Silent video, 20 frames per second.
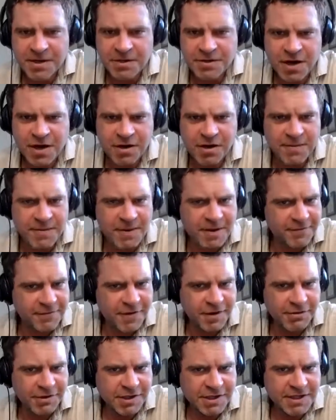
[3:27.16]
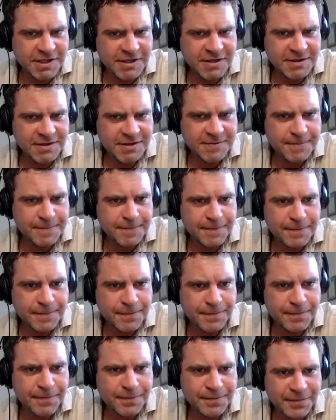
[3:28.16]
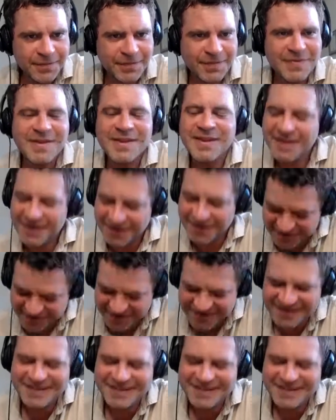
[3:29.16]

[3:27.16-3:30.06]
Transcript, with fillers: are you talking about Fredericton? Fredericton, New Brunswick.